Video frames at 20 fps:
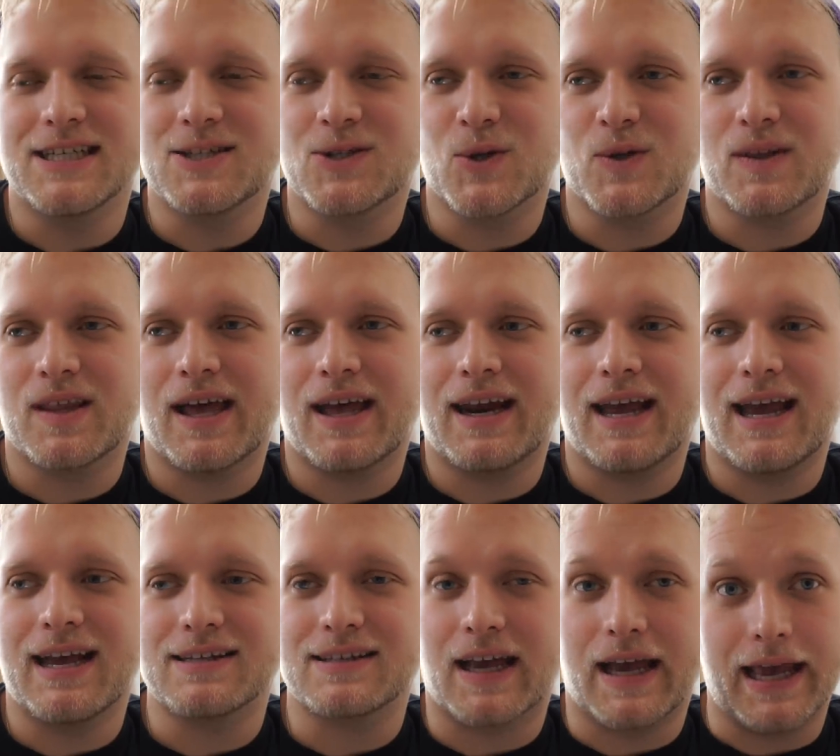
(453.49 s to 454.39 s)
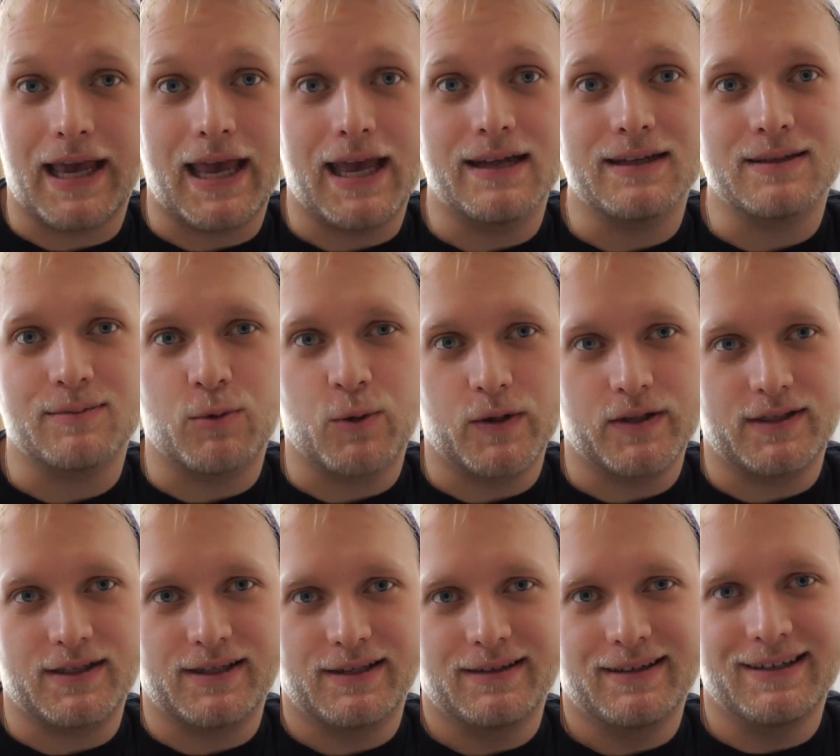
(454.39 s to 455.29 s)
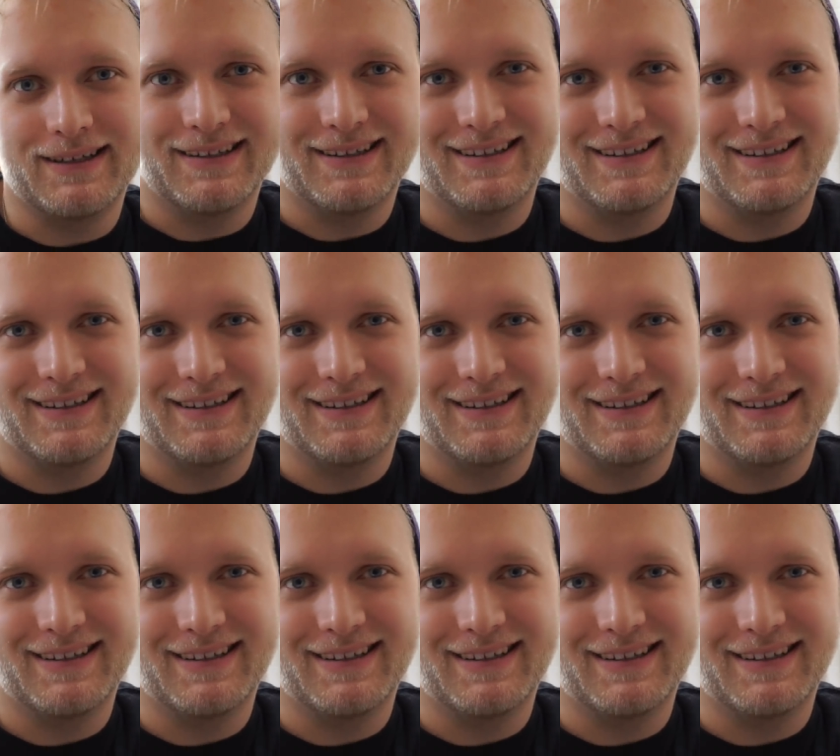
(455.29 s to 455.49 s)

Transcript: He took that as I hate sports.